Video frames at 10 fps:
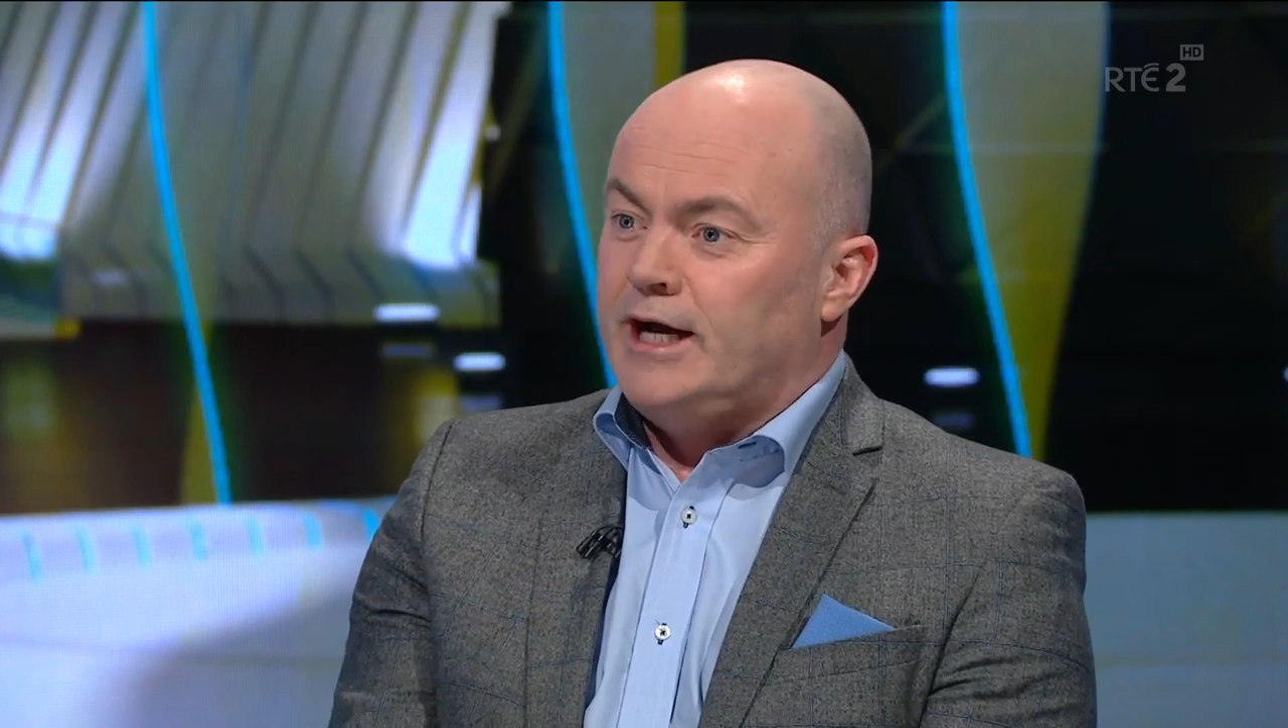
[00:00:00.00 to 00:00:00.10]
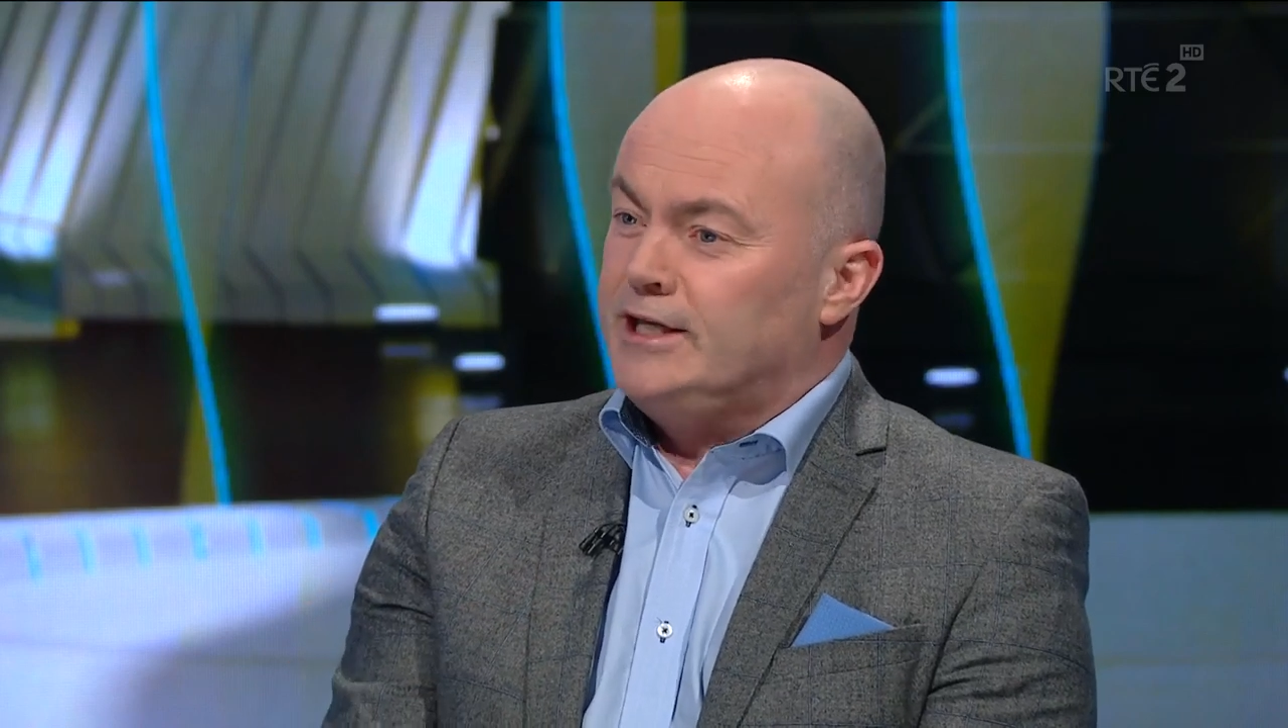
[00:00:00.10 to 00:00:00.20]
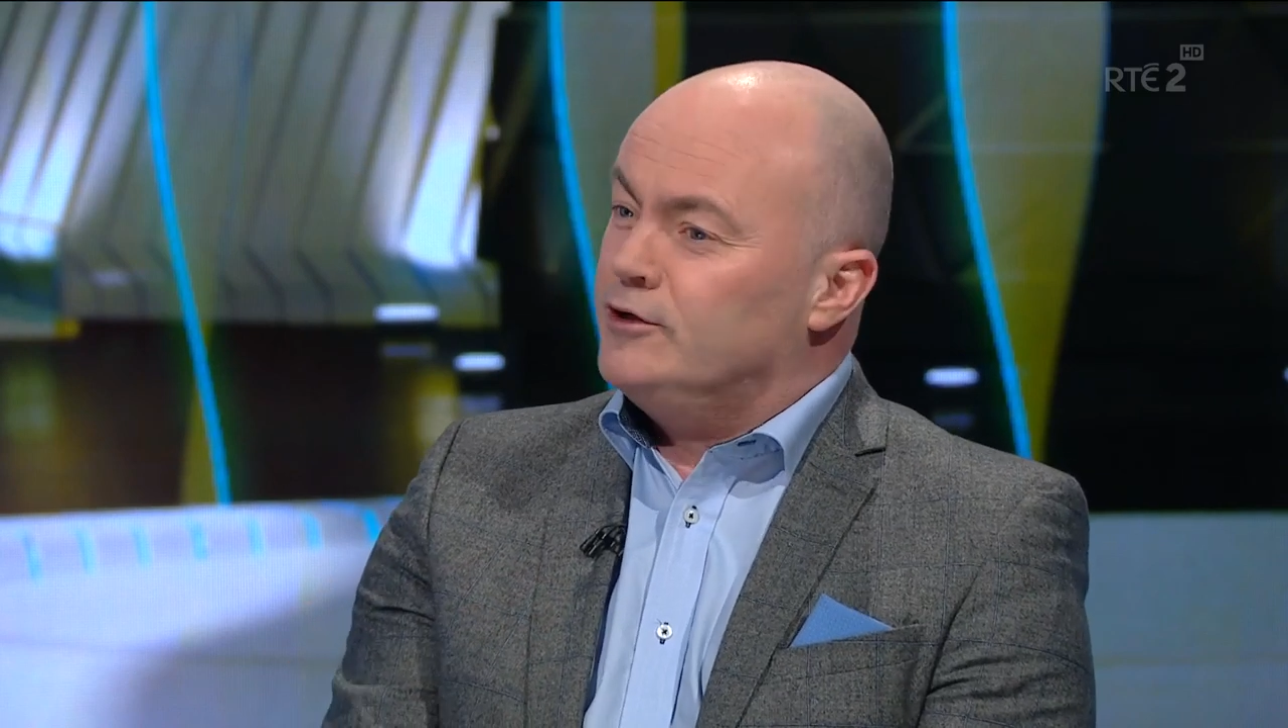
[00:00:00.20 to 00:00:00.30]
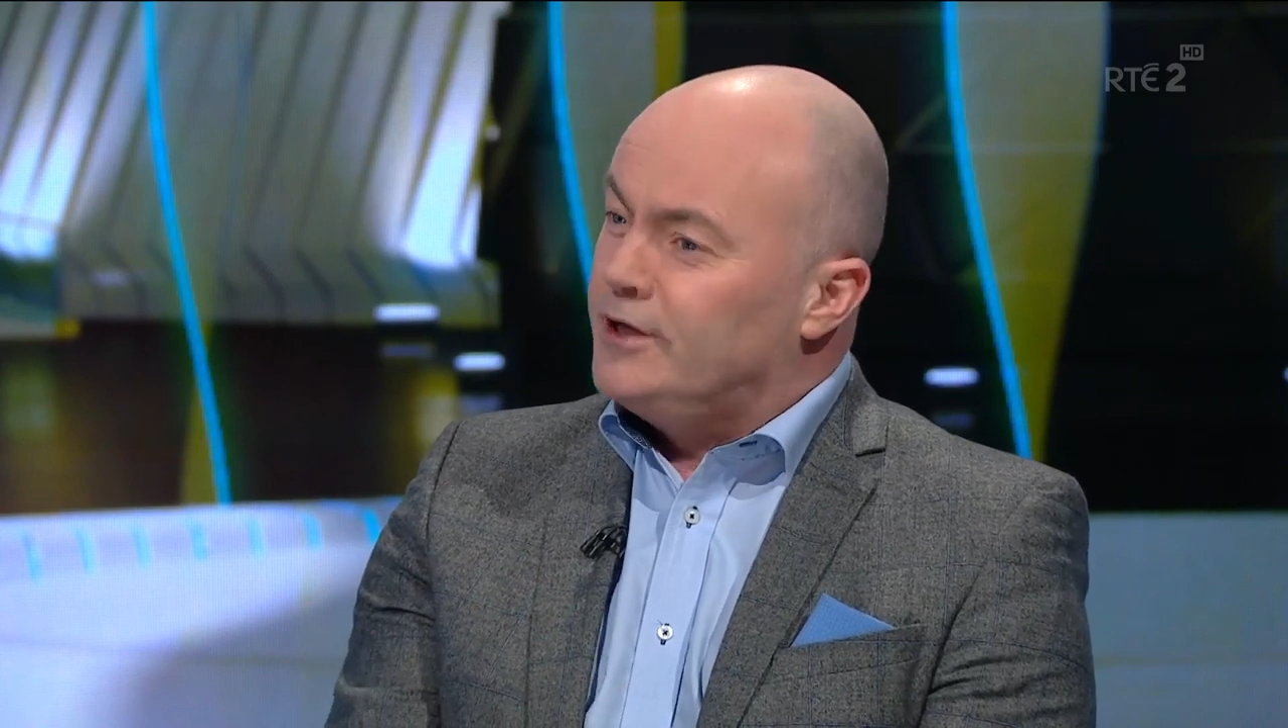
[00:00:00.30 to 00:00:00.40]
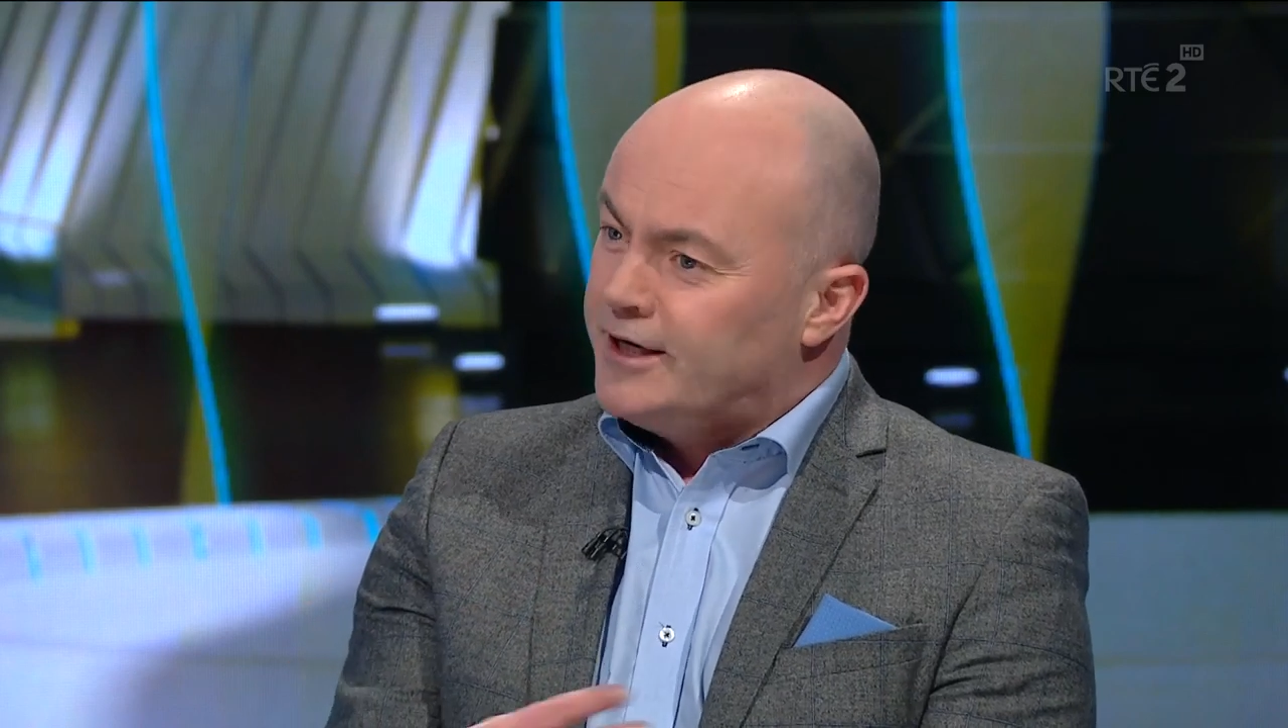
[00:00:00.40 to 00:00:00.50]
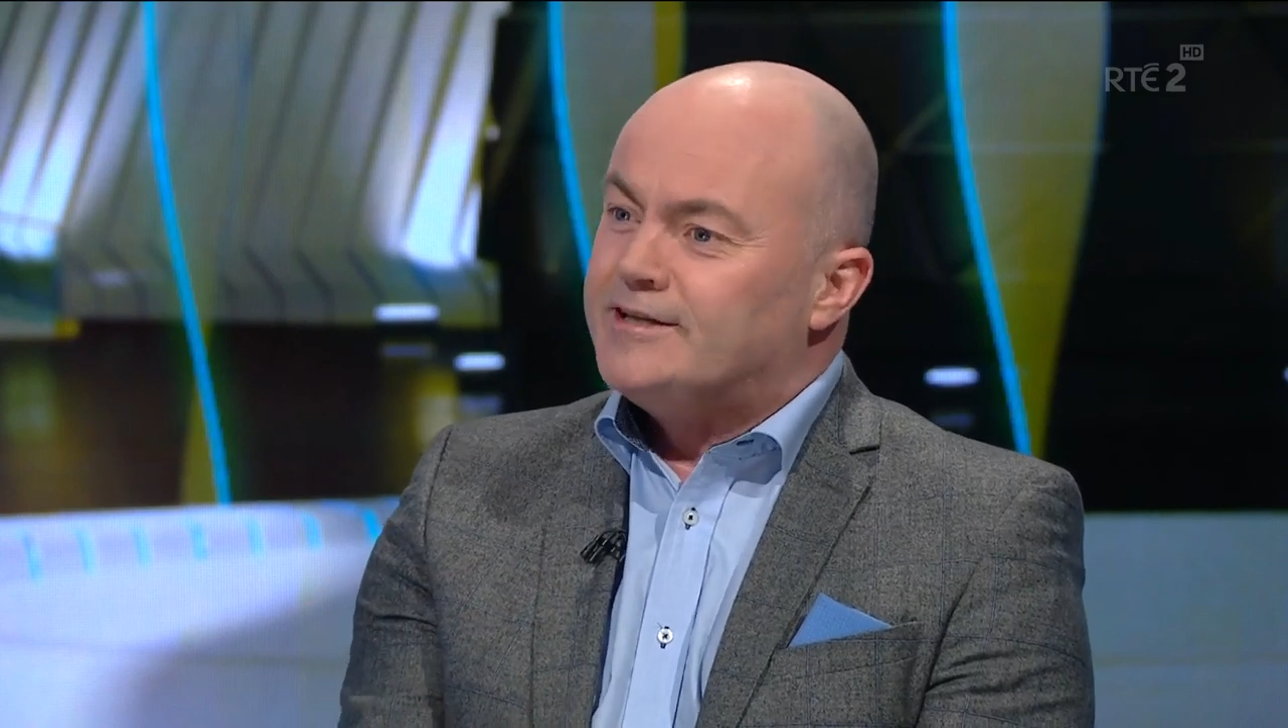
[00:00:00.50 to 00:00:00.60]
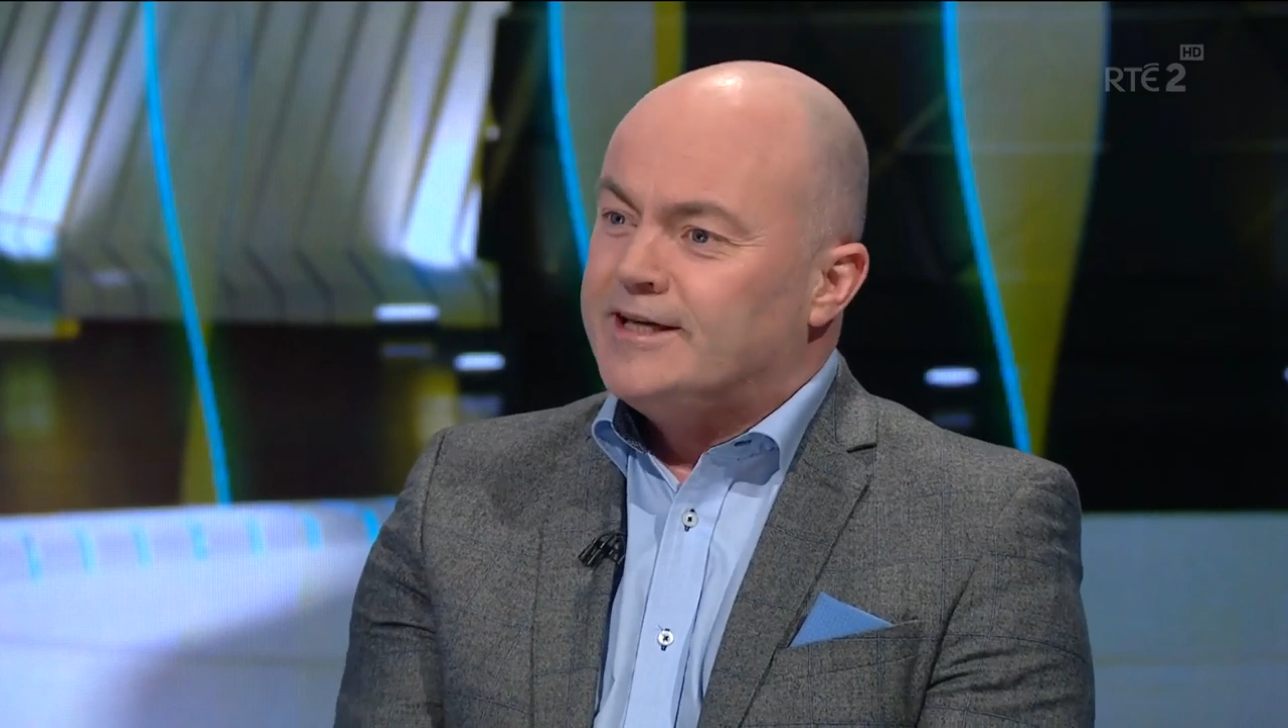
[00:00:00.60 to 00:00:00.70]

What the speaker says: and you let the